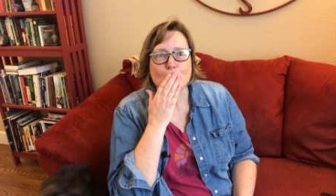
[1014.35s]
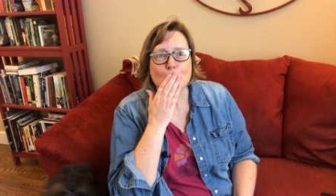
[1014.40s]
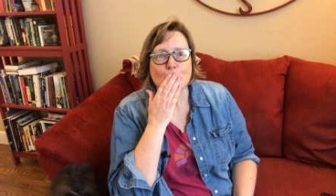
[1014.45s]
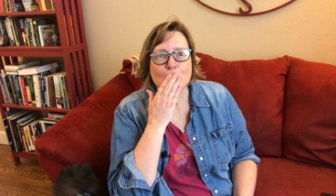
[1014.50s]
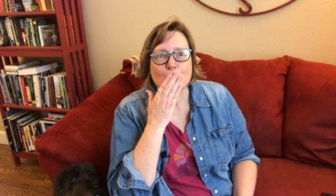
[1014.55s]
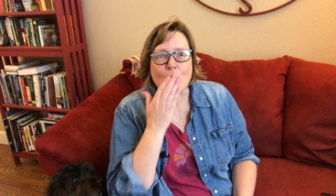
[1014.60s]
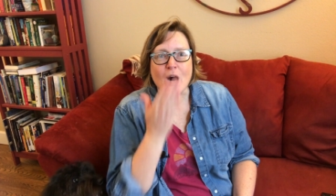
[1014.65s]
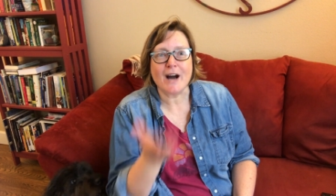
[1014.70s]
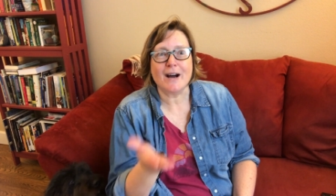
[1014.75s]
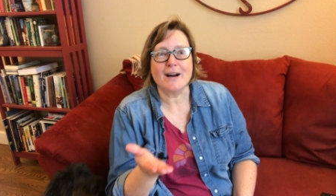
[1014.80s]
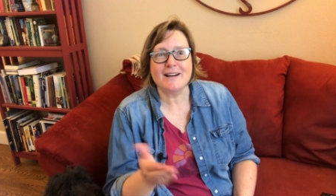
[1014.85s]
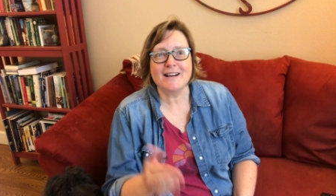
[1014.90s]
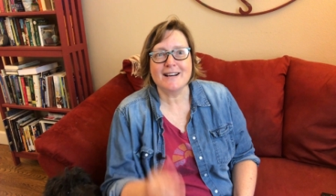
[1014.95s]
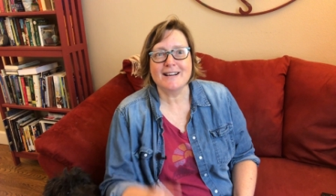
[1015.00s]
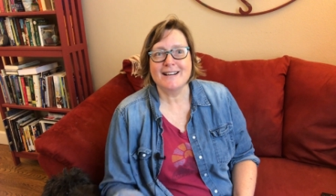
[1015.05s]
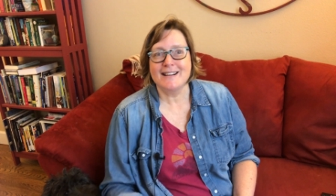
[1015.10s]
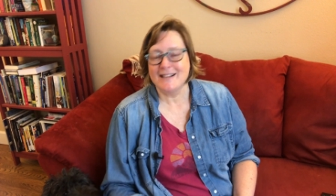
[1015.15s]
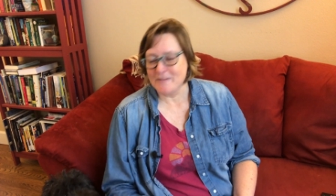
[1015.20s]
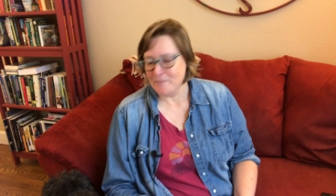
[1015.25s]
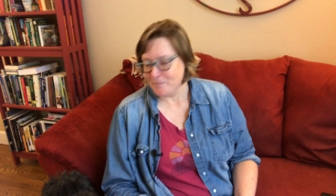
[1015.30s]
Mwah.
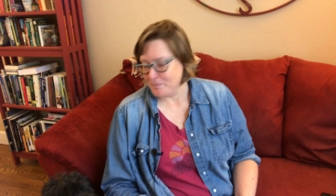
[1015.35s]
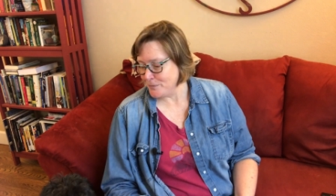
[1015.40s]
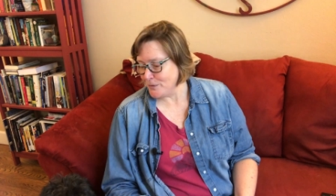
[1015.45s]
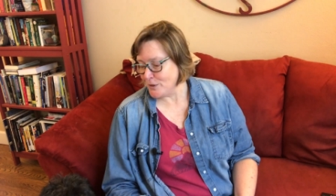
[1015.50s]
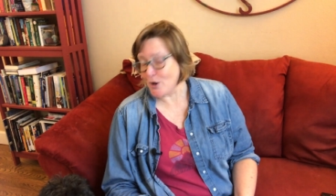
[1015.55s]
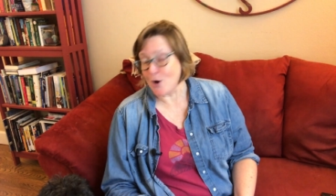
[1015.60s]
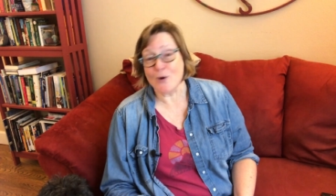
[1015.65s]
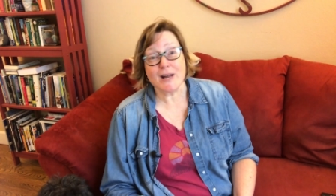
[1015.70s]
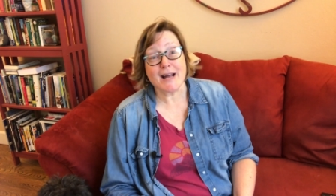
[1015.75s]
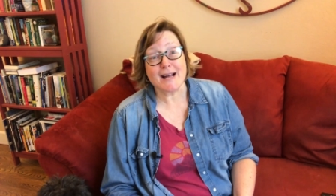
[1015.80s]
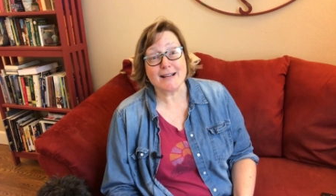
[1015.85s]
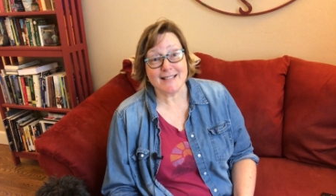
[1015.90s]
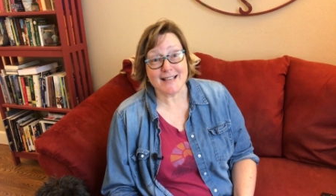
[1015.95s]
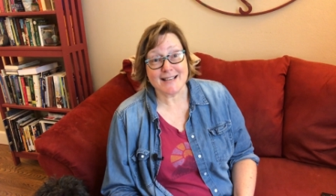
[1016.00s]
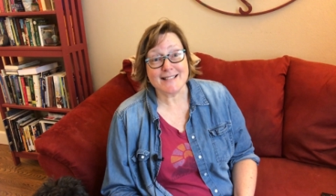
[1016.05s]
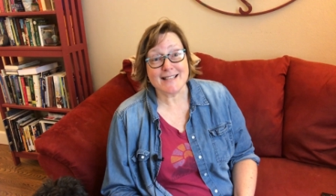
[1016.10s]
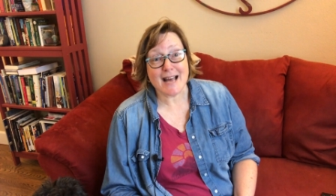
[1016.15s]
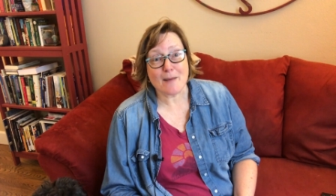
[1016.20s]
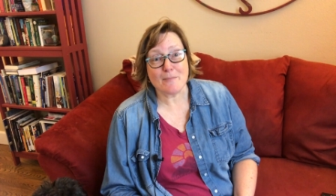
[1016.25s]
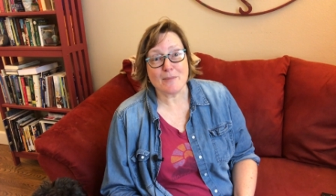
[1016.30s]
Kodak
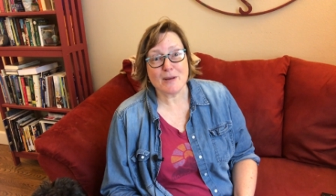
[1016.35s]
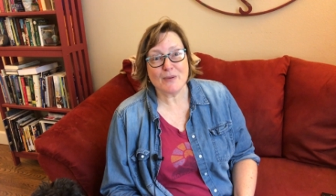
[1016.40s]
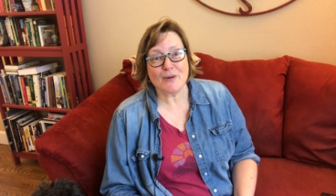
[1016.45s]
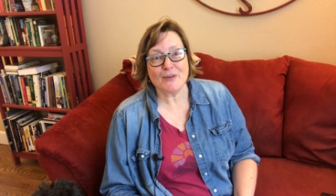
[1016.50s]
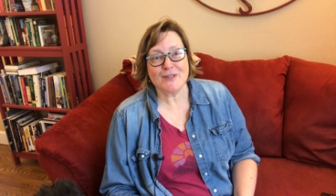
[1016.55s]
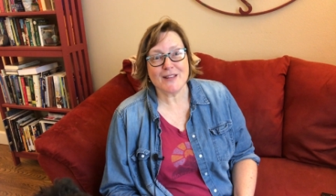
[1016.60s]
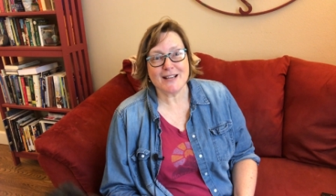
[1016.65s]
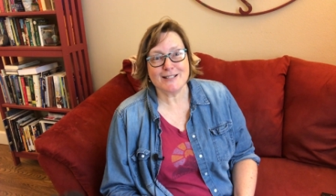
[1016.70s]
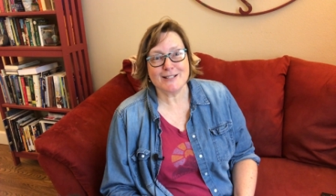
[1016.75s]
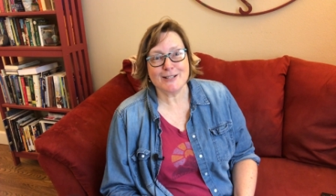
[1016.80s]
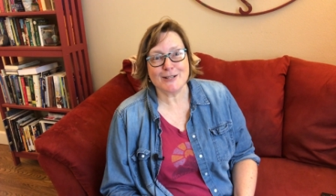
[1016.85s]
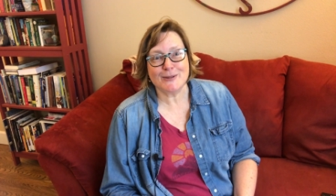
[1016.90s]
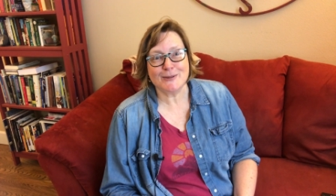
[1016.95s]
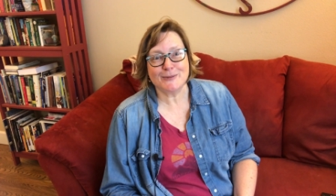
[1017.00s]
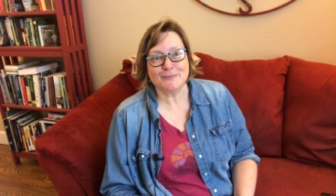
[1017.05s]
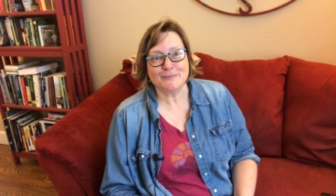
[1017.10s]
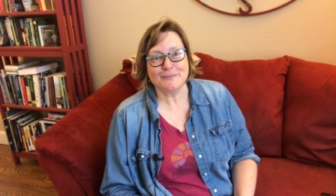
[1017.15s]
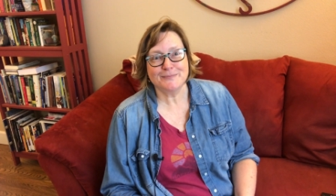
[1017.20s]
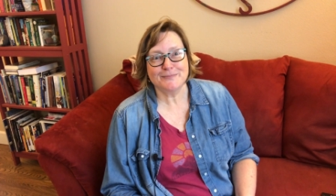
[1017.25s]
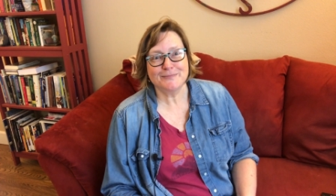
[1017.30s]
says happy birthday too.